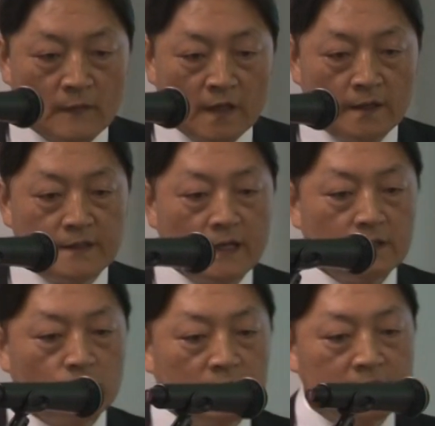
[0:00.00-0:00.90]
And the
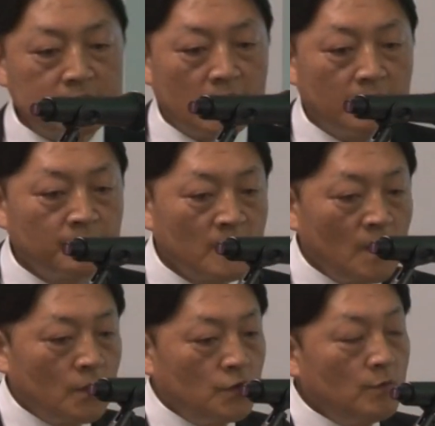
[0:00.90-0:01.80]
other one is
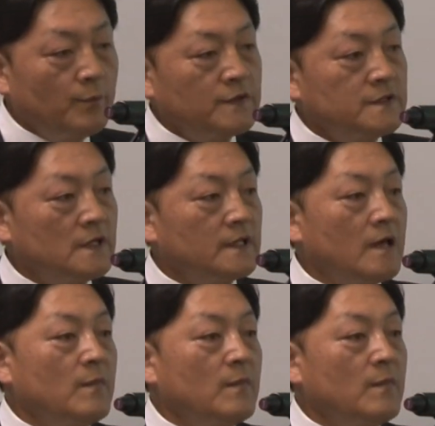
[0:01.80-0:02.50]
human PCL. They